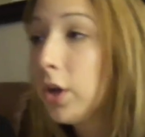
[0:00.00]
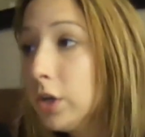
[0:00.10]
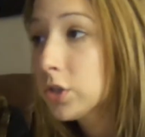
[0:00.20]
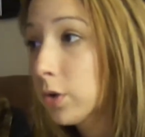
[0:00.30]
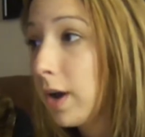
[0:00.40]

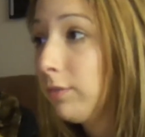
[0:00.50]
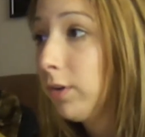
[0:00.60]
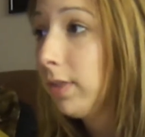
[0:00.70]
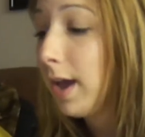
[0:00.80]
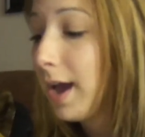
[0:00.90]
So
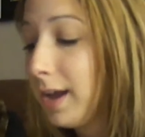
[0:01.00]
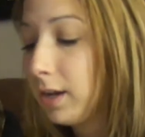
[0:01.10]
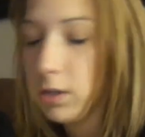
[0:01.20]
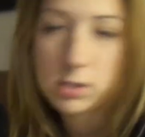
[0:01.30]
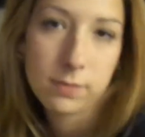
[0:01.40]
after that
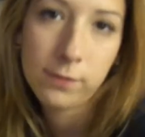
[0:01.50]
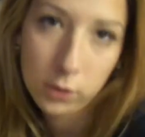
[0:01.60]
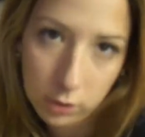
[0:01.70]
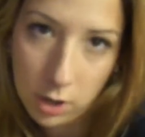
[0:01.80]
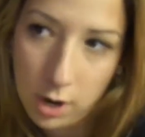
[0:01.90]
it's
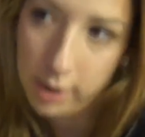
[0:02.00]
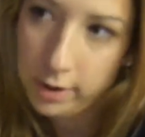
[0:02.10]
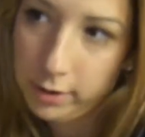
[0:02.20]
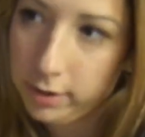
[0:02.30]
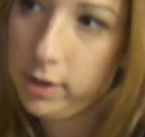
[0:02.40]
full
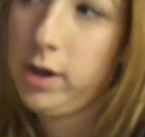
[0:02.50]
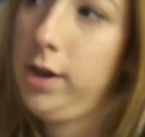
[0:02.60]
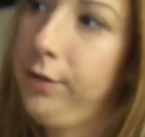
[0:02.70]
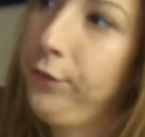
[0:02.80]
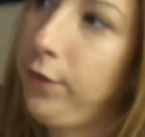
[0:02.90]
card
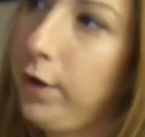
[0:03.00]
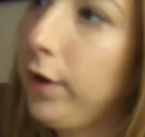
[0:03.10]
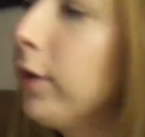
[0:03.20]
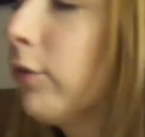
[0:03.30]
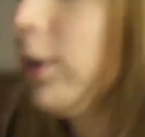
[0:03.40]
and
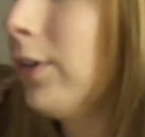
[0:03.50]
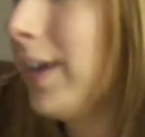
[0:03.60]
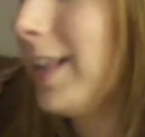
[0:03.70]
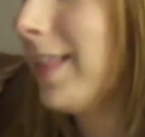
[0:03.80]
if we don't get